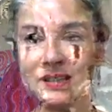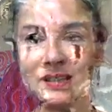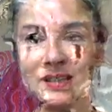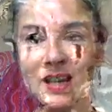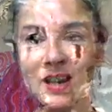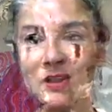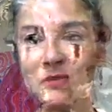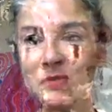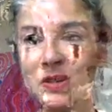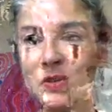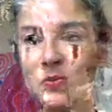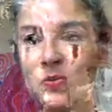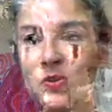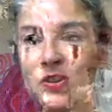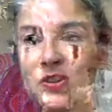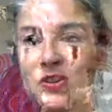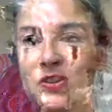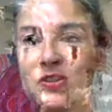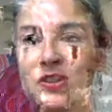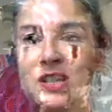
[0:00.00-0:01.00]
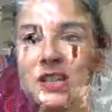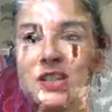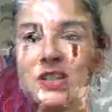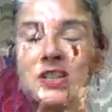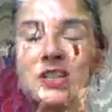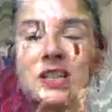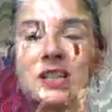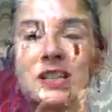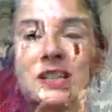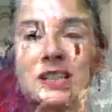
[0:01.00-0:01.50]
tell me what you think
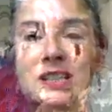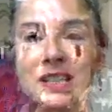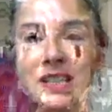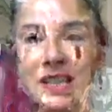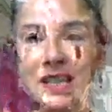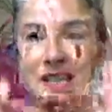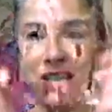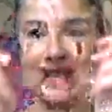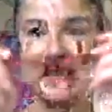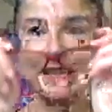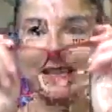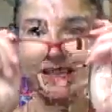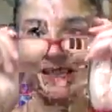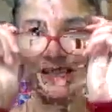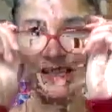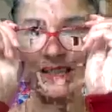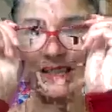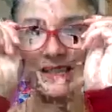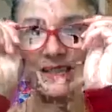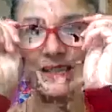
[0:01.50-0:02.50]
Shakti is.